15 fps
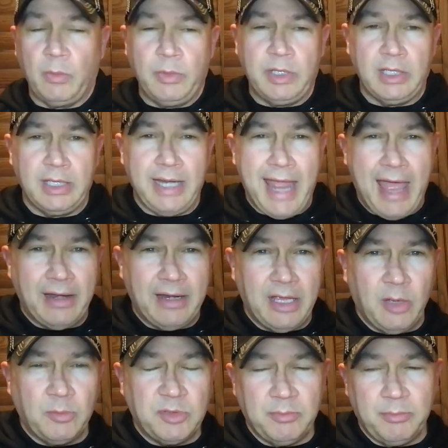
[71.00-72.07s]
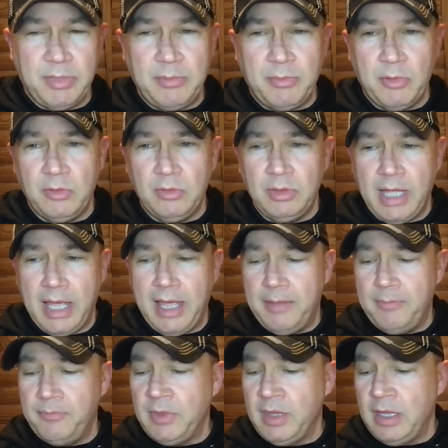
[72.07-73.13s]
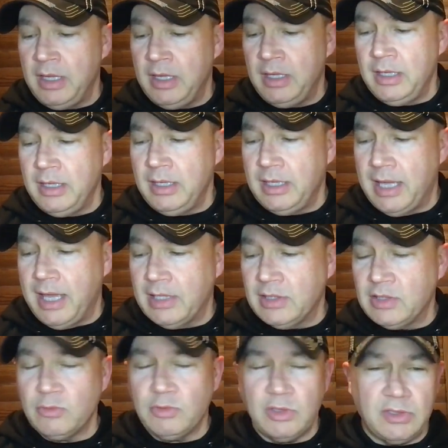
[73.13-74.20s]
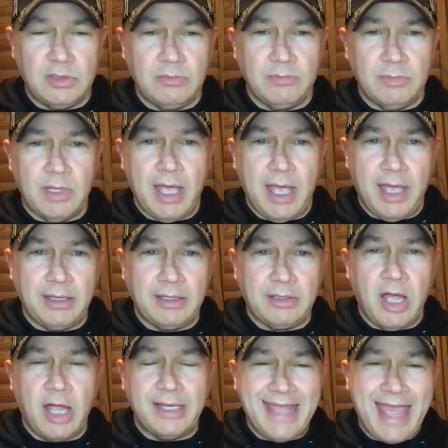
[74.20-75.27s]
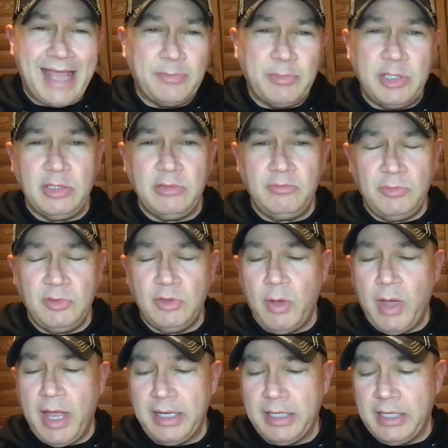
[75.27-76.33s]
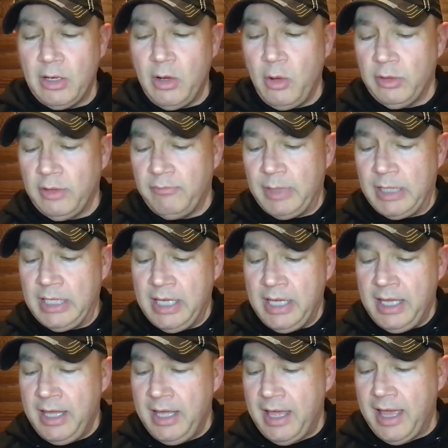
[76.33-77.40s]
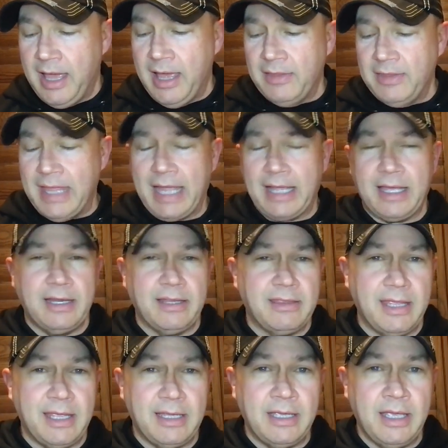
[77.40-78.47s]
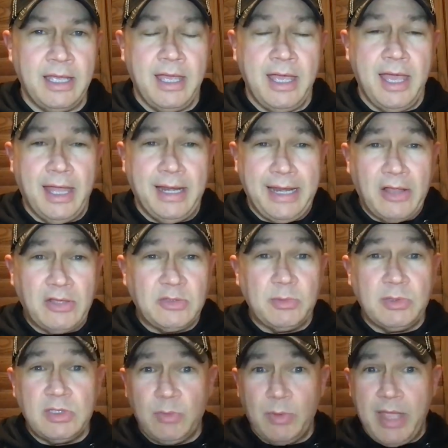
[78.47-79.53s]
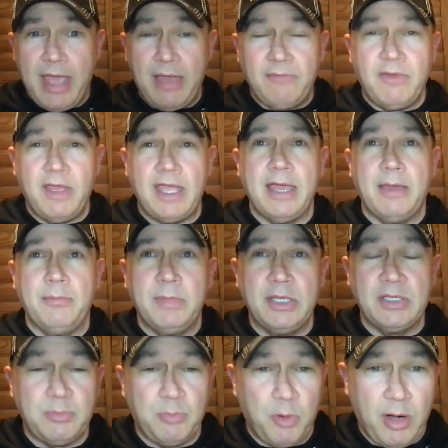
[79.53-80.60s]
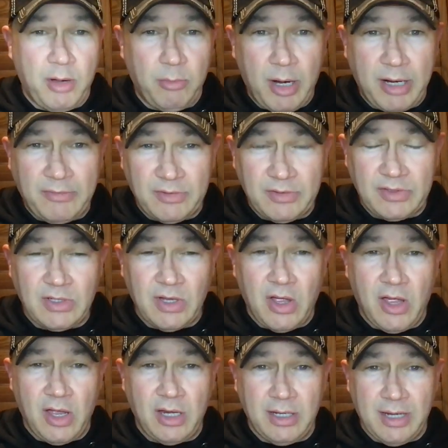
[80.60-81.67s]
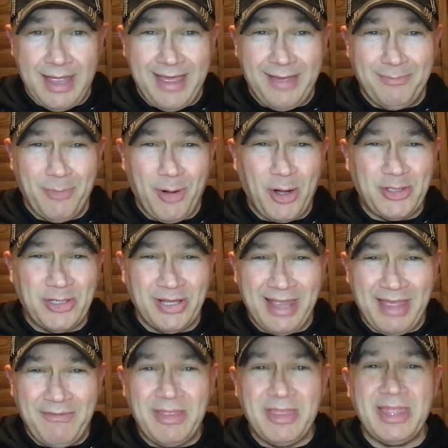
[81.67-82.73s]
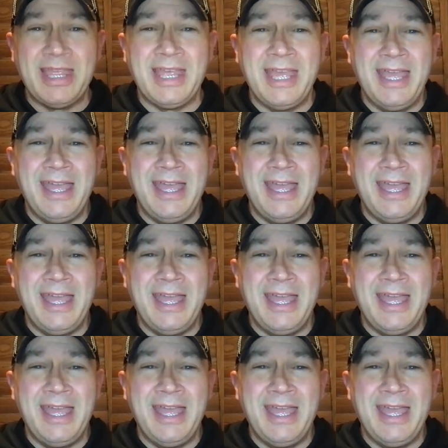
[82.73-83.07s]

we can get out and help some people. Um, uh, so just uh, contact me. You know how to get a hold of me, uh, that kind of thing. Announcements We have a, a men's prayer breakfast on uh, March 11th.